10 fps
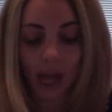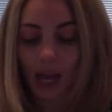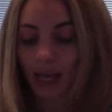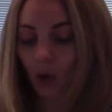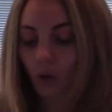
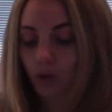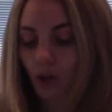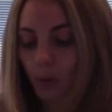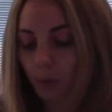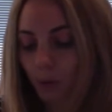He
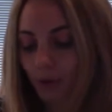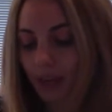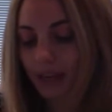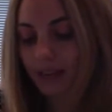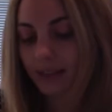also put
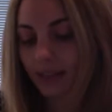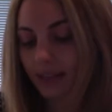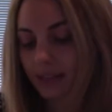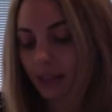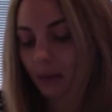these
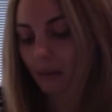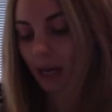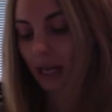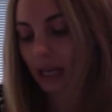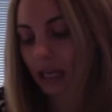things in
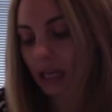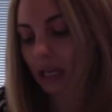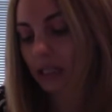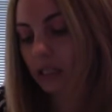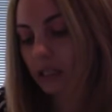my
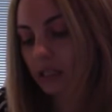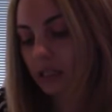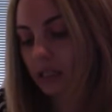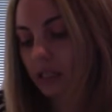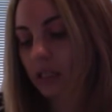
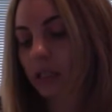ears.